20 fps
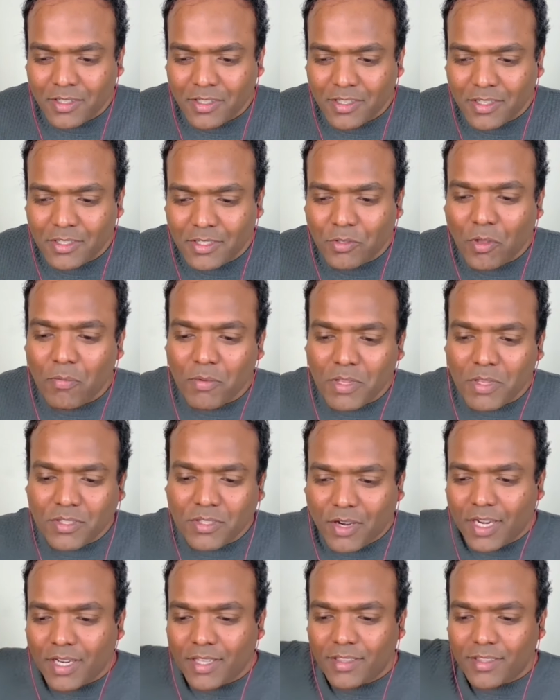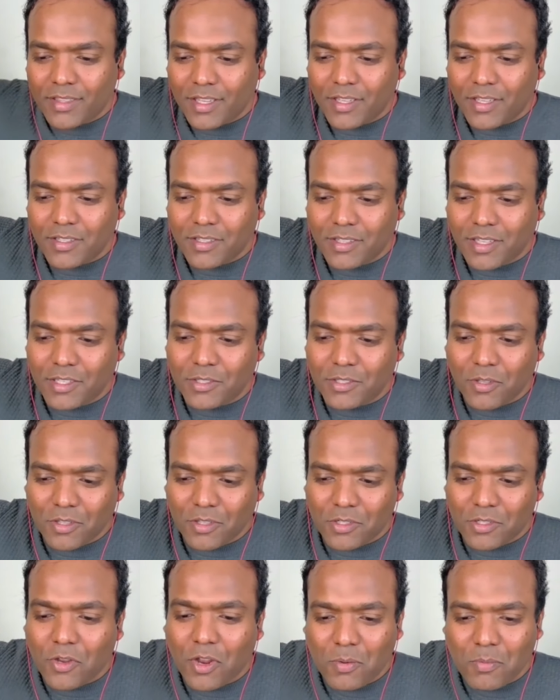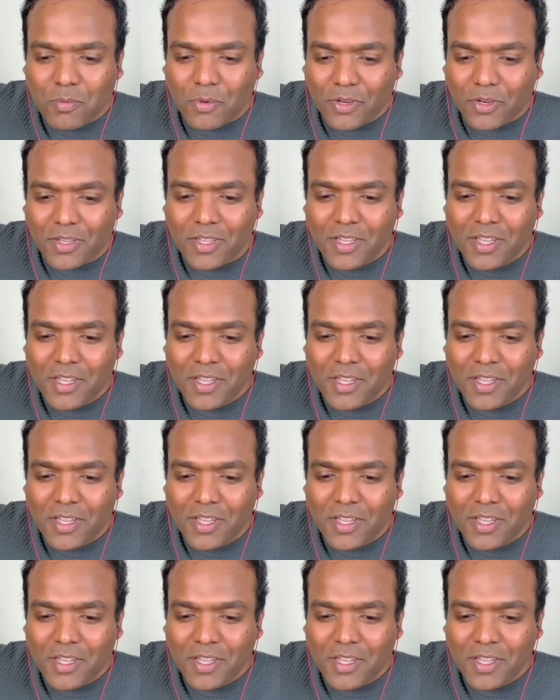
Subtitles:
is always writing things on the chalkboard.